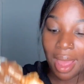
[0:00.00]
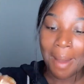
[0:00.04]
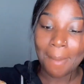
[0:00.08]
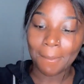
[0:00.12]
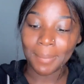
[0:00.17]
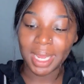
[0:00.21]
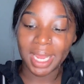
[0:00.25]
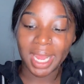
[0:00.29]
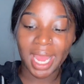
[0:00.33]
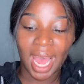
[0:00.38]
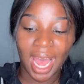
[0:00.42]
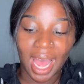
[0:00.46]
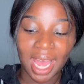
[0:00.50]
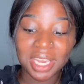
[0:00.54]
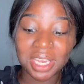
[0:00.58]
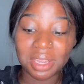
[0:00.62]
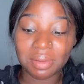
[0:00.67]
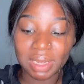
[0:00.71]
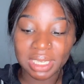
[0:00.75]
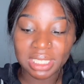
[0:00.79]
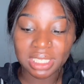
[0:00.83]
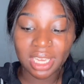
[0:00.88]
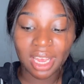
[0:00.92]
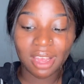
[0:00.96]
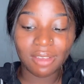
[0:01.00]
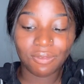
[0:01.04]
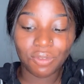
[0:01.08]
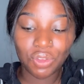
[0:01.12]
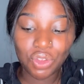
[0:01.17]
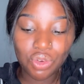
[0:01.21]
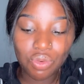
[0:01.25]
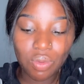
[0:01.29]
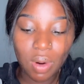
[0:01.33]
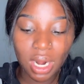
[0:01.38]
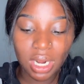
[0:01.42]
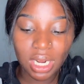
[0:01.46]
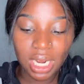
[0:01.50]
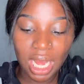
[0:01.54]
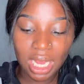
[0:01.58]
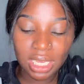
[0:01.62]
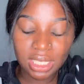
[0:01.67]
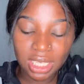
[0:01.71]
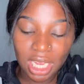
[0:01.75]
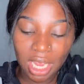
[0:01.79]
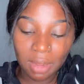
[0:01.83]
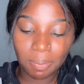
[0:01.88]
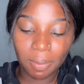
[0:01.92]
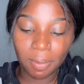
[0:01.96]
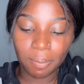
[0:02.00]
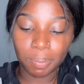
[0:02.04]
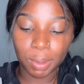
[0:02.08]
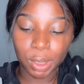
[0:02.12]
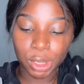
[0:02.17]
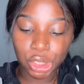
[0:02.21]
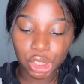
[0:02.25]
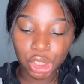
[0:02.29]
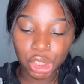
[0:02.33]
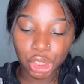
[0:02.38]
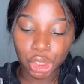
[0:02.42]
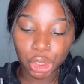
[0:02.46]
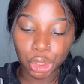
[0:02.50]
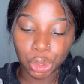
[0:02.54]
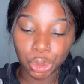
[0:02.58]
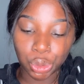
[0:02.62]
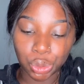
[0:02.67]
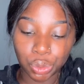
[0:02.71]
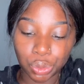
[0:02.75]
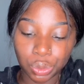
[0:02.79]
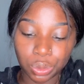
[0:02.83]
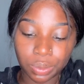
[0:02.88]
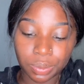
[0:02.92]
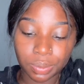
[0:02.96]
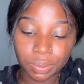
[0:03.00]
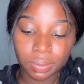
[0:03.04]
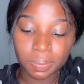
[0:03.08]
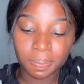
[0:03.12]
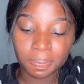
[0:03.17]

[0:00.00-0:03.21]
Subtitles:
But yeah, anyways, if you are that type of person who,